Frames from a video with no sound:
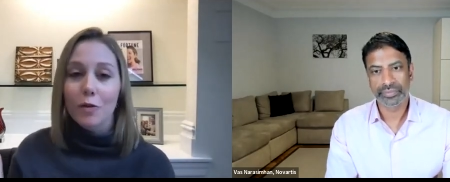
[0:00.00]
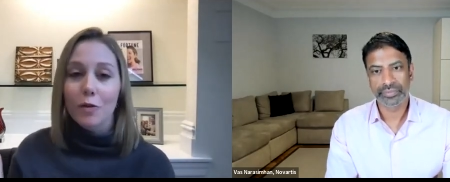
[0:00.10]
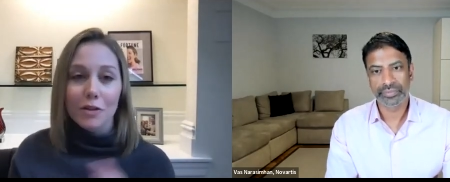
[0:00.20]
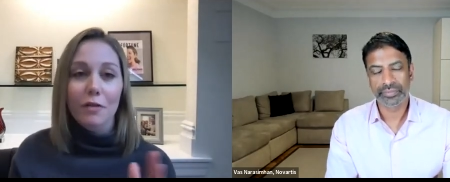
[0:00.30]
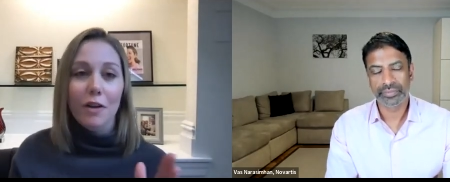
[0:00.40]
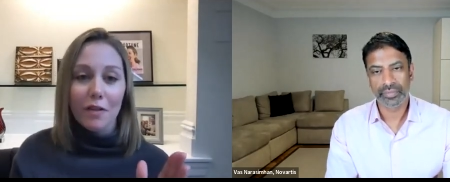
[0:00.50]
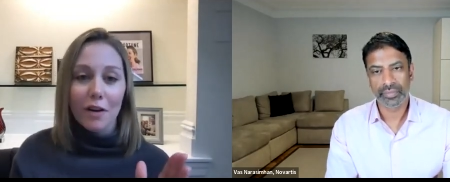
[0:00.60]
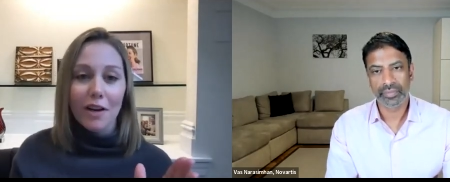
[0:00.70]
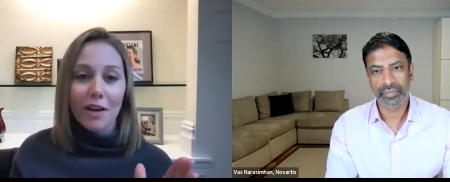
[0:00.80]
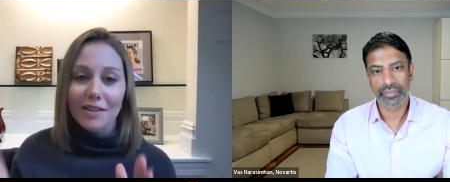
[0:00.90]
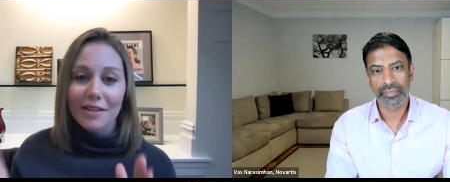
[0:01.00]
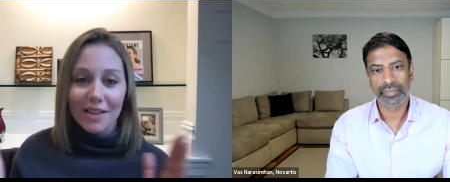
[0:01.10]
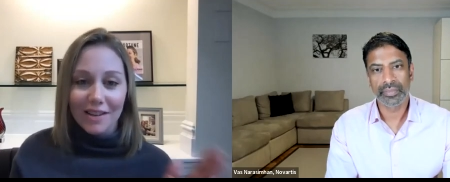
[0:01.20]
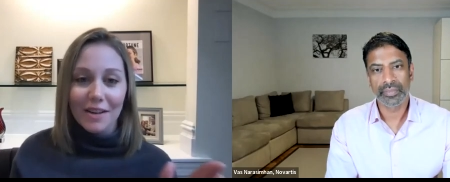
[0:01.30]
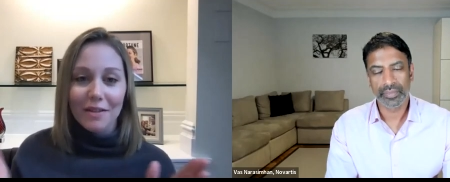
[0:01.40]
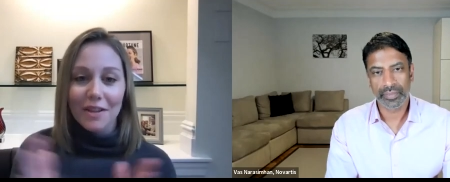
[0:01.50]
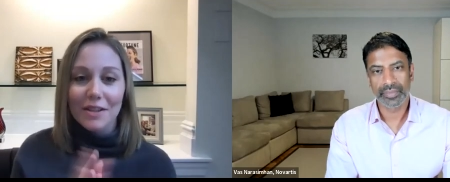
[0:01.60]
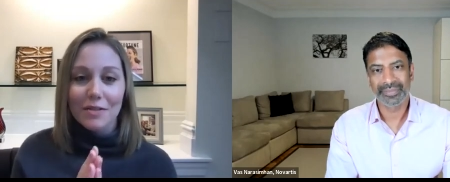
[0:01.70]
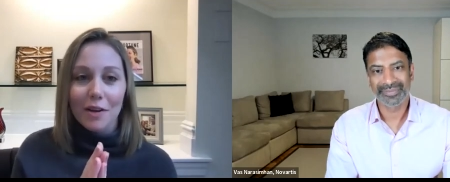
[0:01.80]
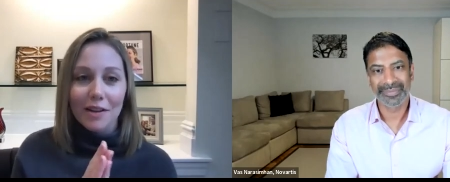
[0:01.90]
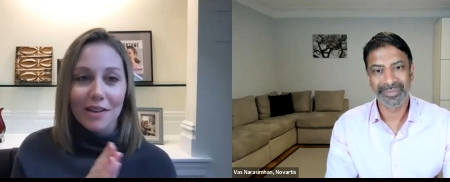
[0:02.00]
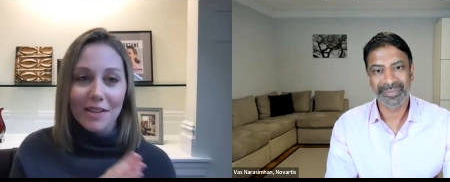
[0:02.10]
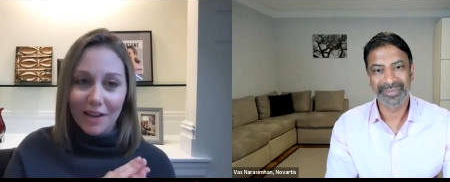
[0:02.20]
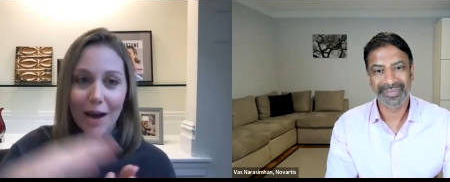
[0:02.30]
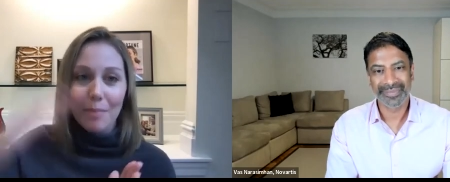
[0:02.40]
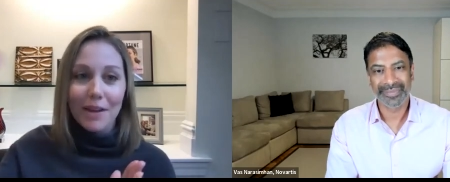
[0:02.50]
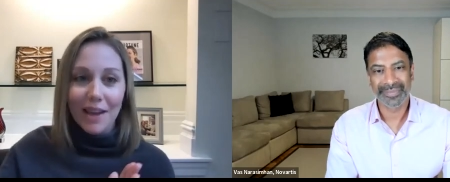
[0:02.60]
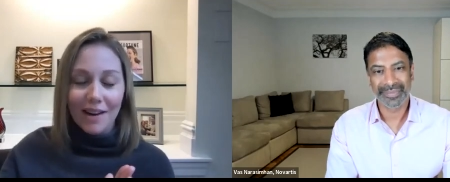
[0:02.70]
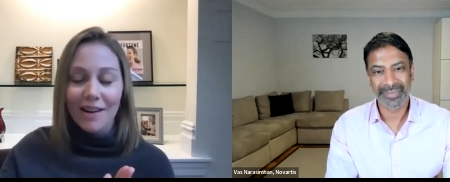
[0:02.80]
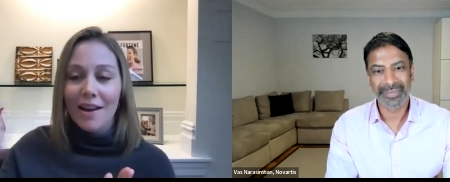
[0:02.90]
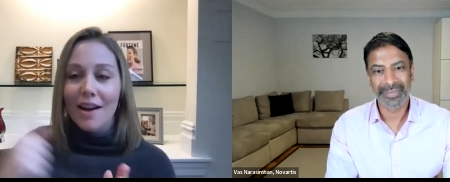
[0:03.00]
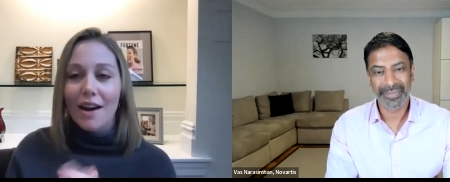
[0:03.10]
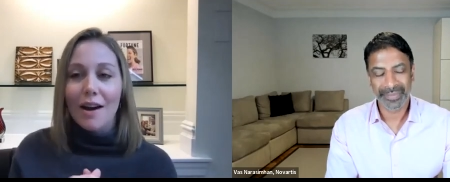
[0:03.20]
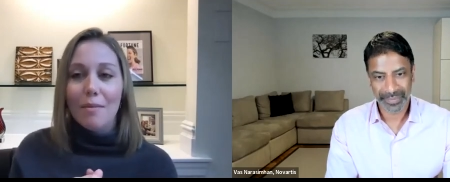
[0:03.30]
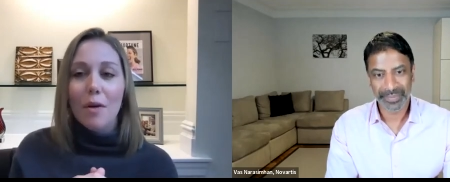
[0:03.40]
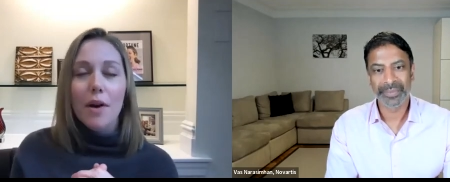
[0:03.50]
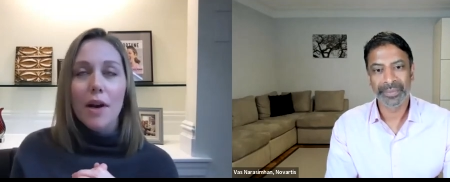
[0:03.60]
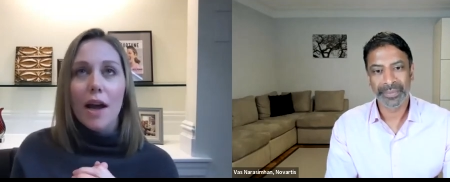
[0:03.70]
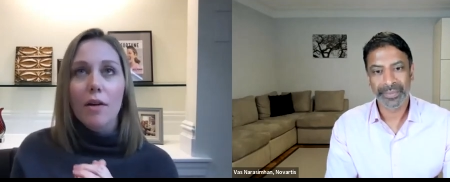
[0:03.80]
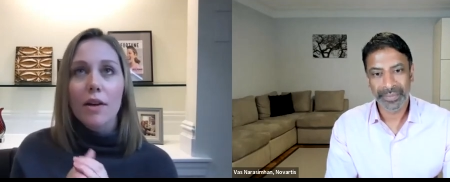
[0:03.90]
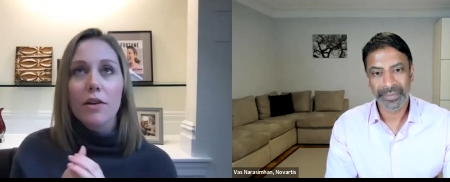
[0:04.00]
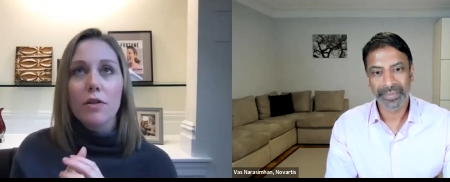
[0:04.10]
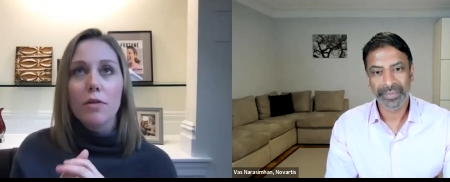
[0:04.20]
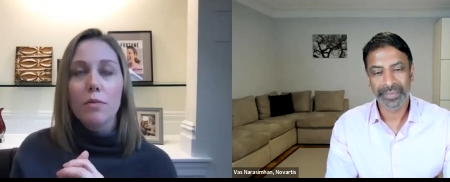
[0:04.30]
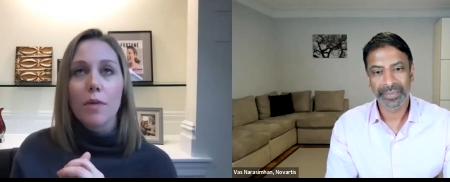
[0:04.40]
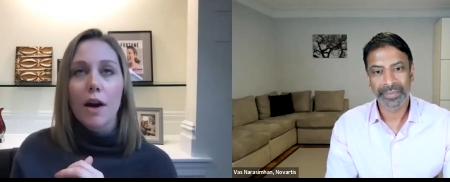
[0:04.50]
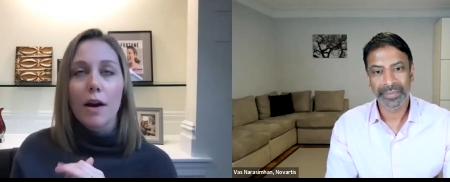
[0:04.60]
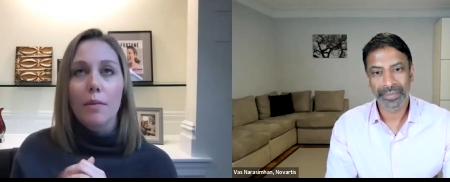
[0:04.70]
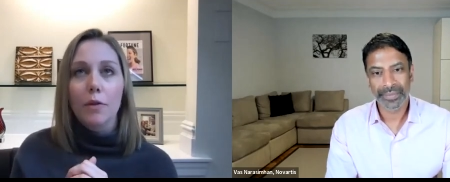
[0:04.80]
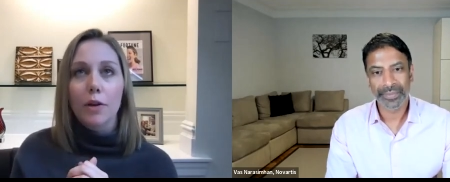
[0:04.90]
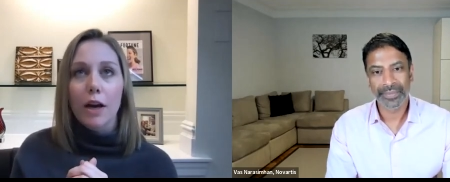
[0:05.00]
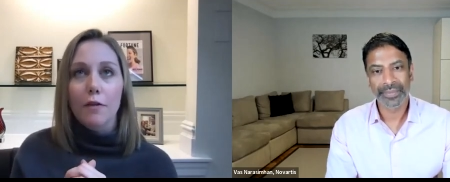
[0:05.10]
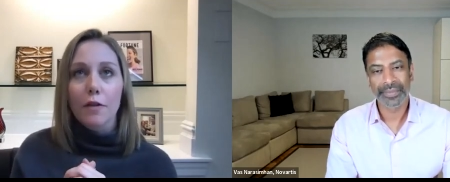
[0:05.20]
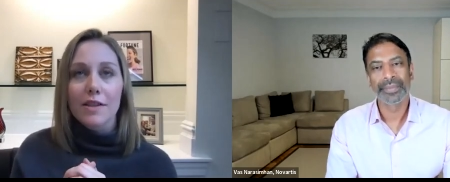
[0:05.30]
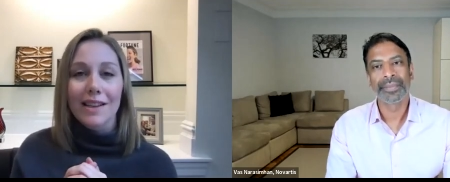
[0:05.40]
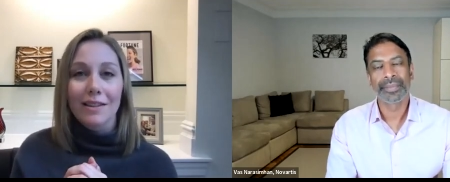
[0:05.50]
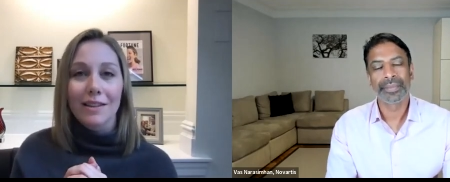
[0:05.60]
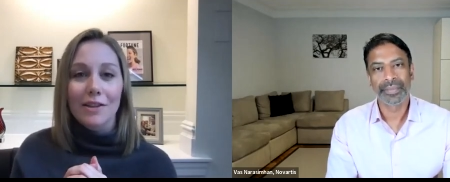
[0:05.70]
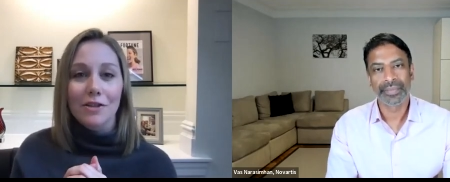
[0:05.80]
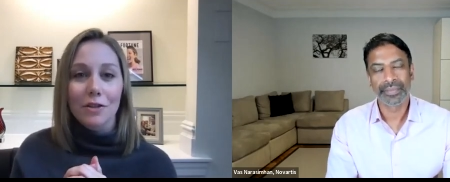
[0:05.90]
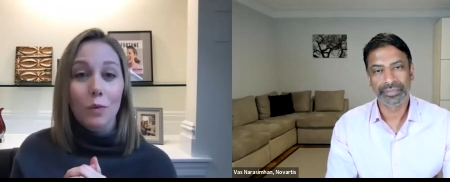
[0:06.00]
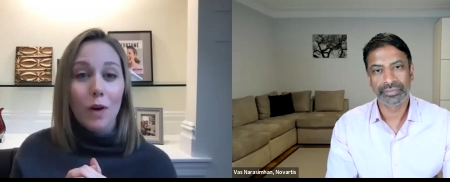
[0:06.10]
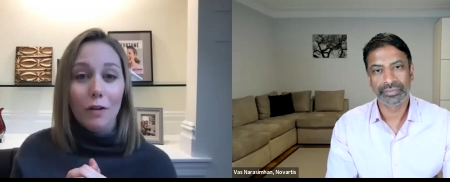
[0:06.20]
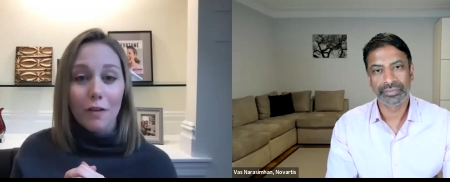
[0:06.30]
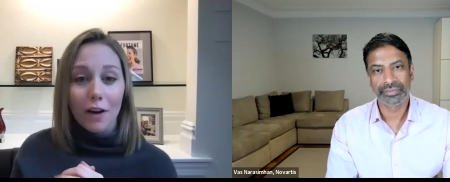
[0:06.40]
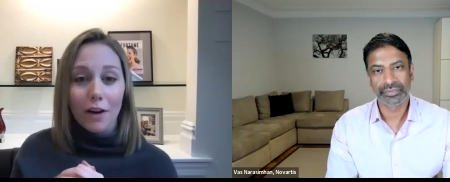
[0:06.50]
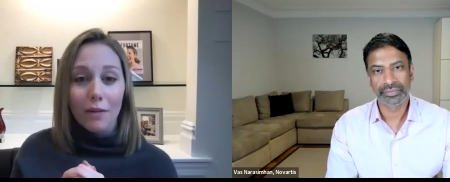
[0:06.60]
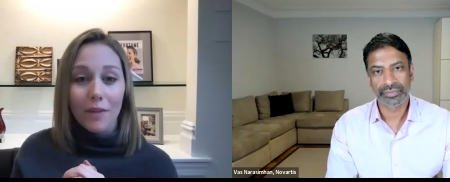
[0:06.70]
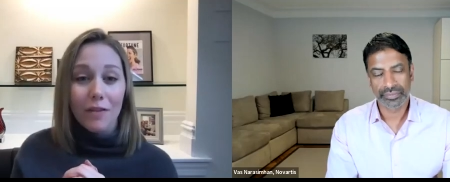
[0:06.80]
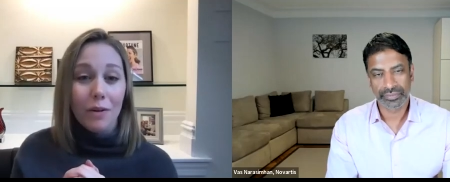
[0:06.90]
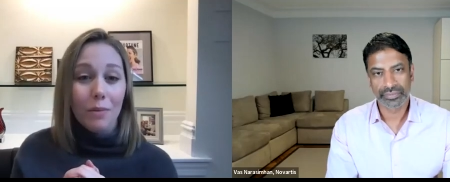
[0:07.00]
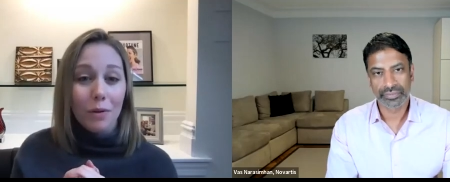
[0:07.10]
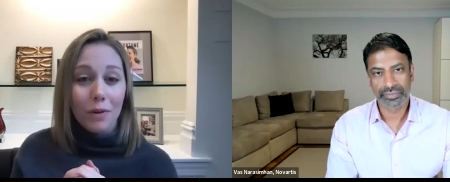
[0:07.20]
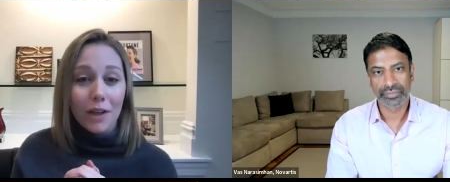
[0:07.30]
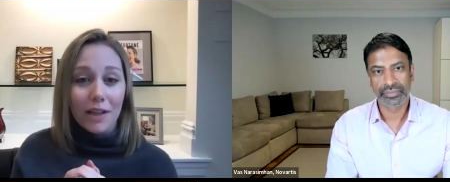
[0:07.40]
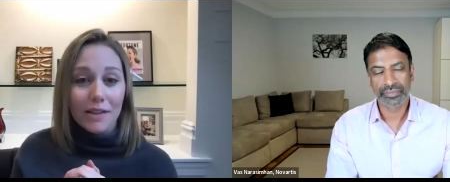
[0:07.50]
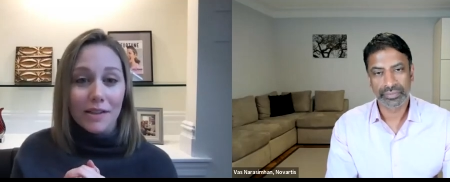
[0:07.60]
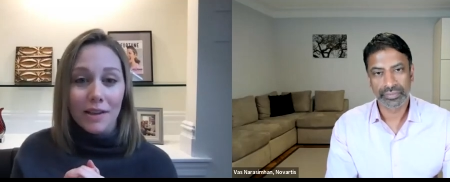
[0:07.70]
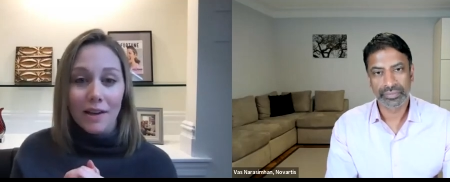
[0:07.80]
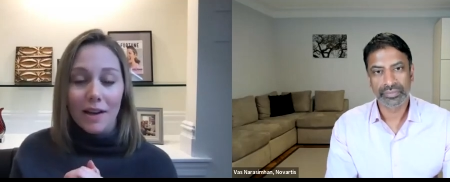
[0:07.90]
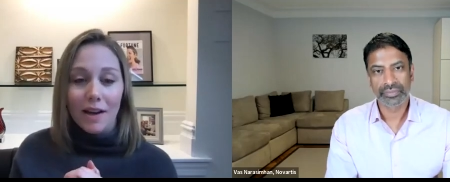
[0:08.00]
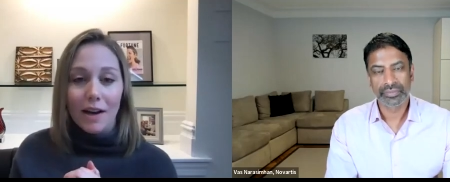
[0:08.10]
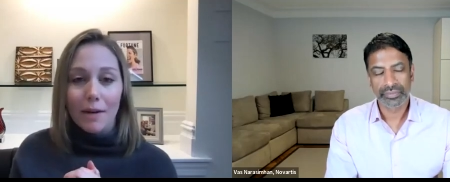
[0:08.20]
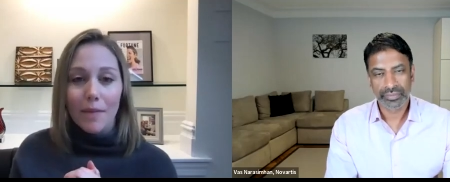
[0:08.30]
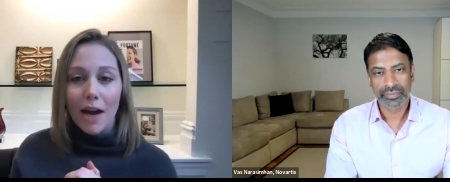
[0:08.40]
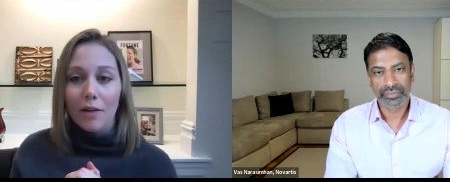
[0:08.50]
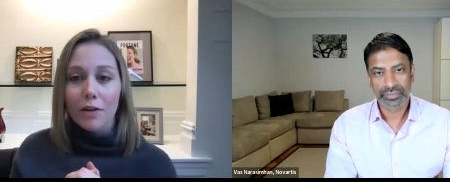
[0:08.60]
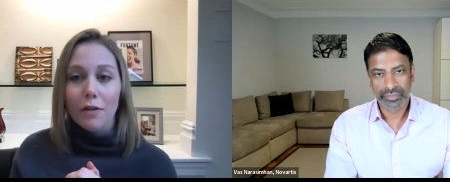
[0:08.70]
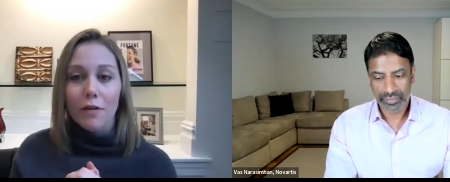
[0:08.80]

Speaker 1: questions are very varied, so this one is going to hop again, but how can you look out for the psychological welfare of your employees? How can